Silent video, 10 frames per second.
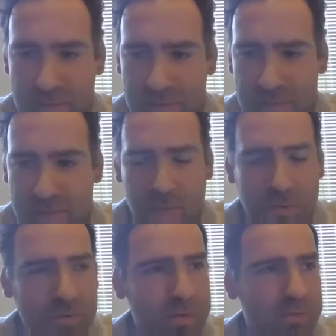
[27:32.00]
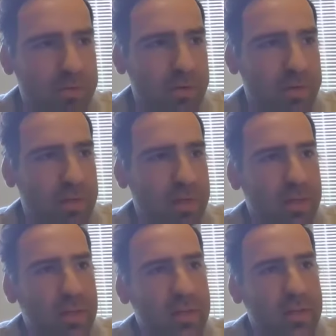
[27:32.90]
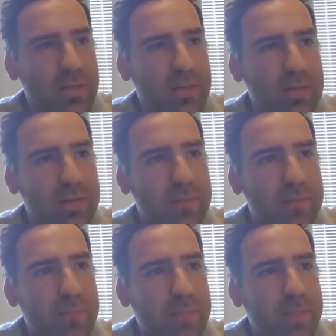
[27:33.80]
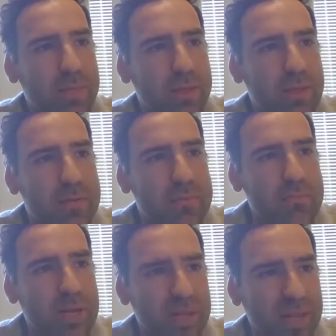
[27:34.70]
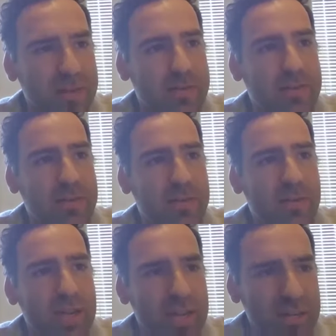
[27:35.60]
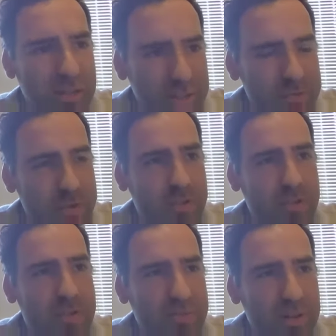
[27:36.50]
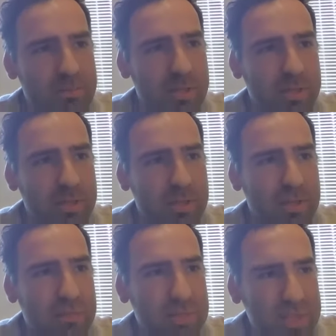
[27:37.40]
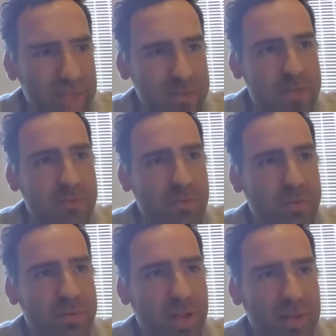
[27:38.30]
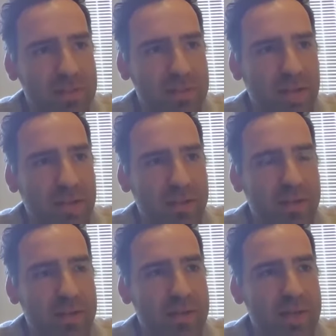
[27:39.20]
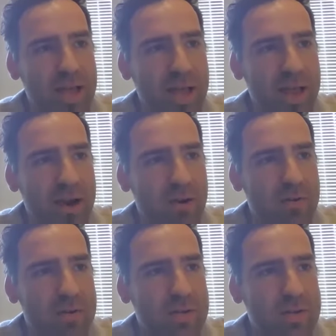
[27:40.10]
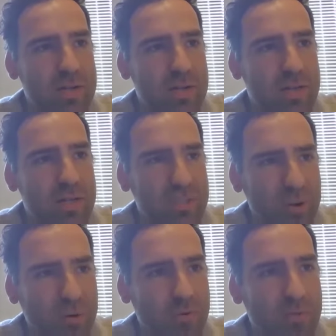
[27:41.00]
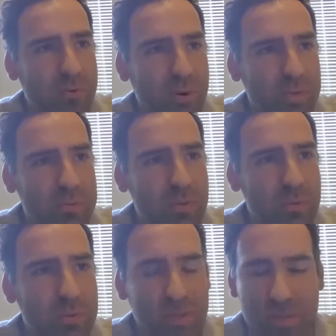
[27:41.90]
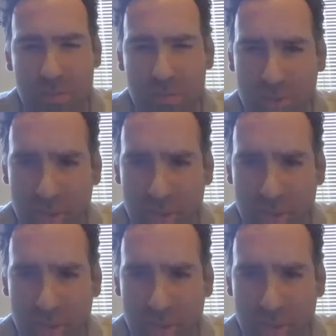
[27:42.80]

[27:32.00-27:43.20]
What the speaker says: It's 1233. But again, in a literature that's fundamentally obsessed with understanding how historical problems cause contemporary